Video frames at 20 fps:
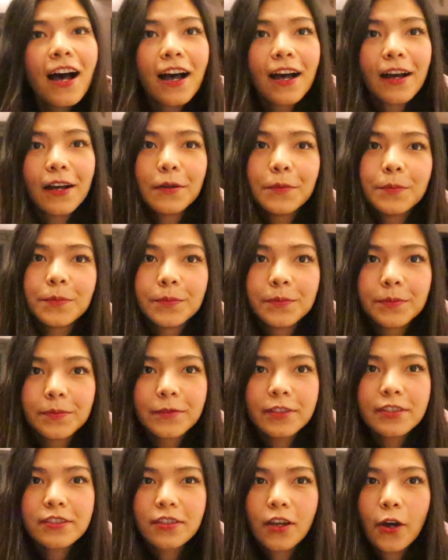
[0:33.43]

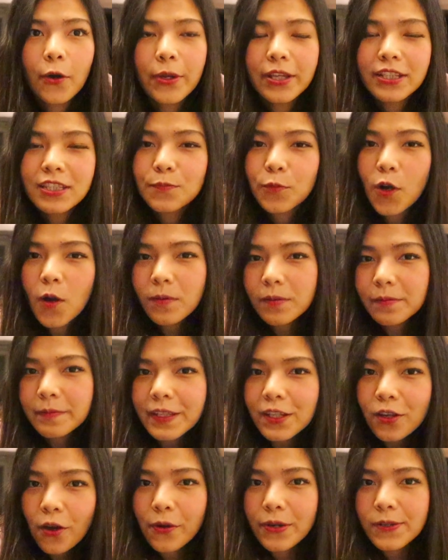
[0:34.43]
um, so it's
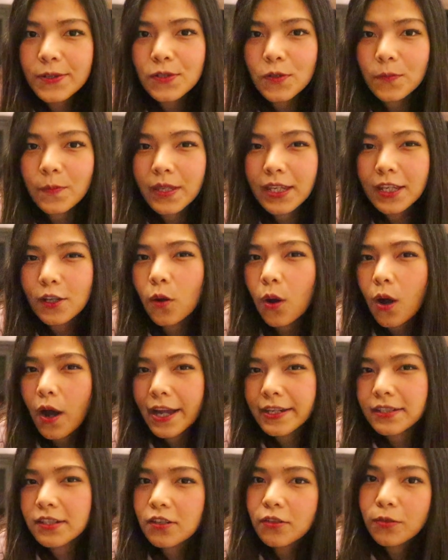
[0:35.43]
probably going to be
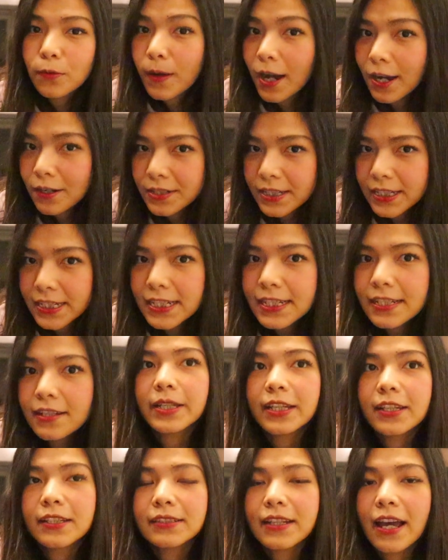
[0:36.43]
quite crowded
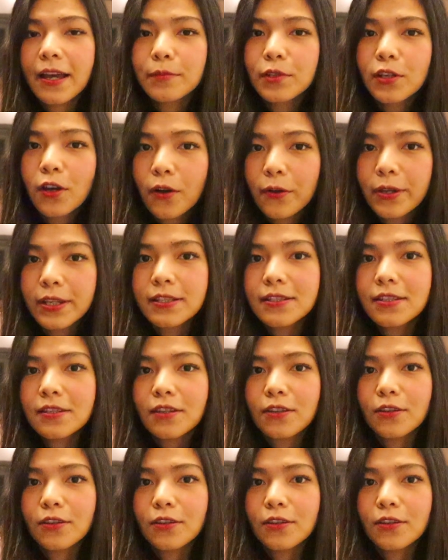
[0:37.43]
because I'm going